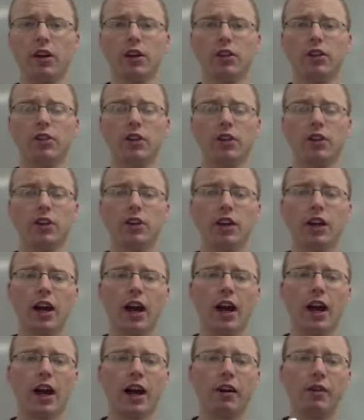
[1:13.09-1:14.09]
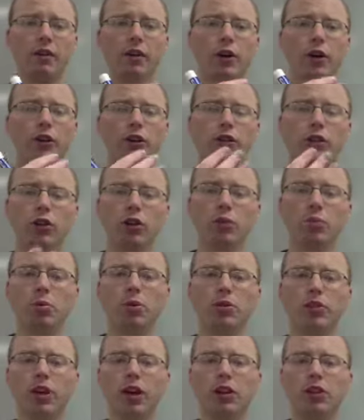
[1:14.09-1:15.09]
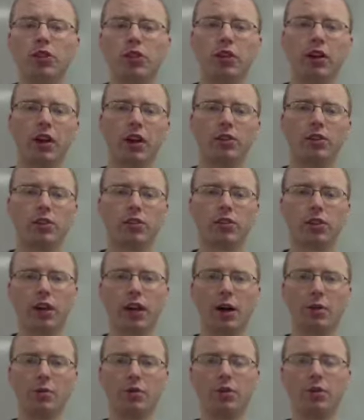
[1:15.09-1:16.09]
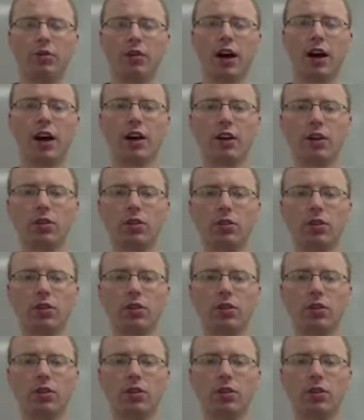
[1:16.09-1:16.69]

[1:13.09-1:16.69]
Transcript: So you could have two potential answers in absolute value.